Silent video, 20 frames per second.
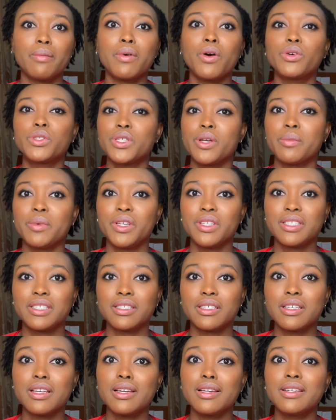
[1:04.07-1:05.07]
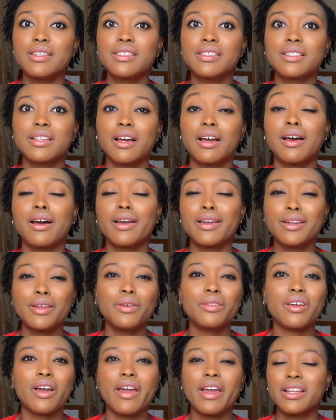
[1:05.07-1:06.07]
autoimmune disease, I
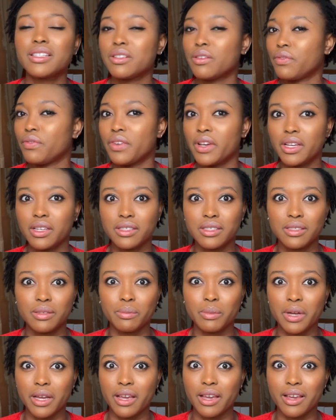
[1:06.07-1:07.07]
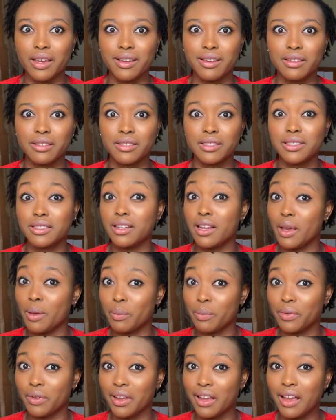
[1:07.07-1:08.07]
knew that I had to fix my
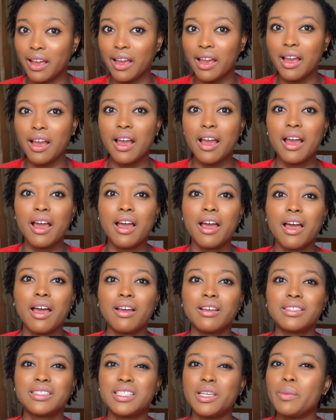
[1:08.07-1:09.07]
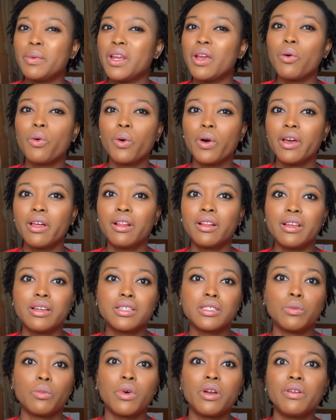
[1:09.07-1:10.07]
sleep. CBD oil
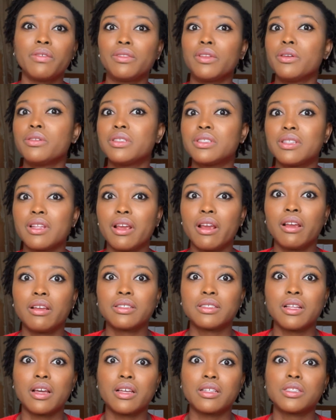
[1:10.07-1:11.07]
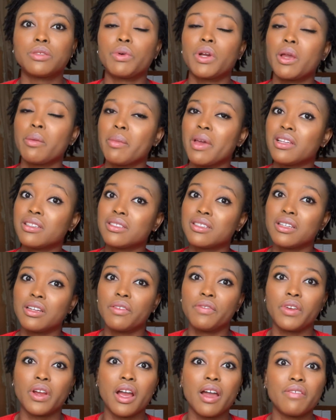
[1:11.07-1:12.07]
is one of those things that's recommended
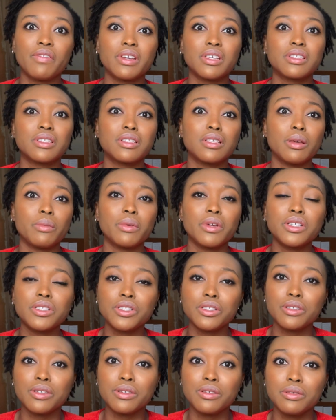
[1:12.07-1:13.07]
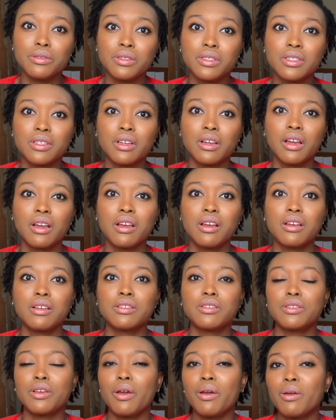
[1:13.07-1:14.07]
if you're having sleep issues,
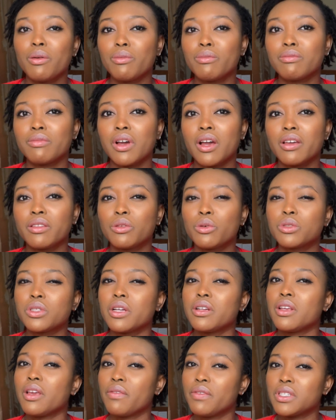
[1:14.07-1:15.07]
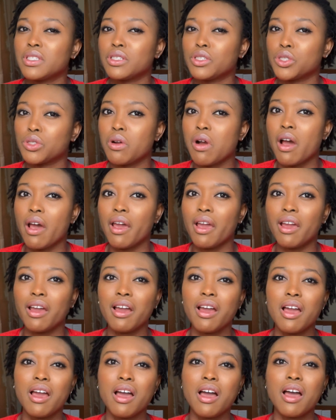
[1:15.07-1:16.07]
so I thought I'd give it a try.
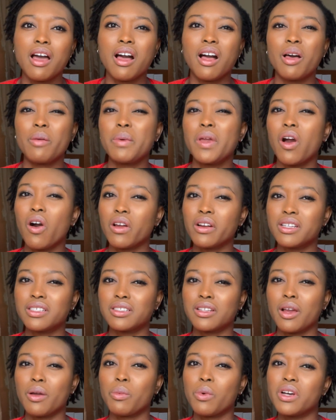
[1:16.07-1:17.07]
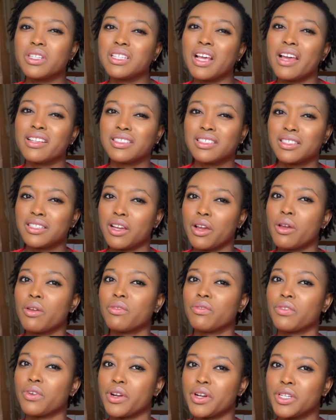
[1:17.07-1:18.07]
I'll be honest, I was hesitant at
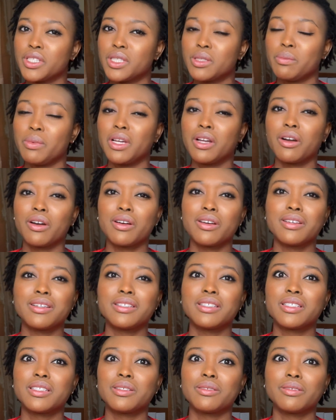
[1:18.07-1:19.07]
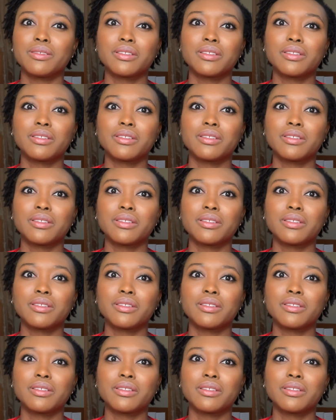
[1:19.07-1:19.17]
first because,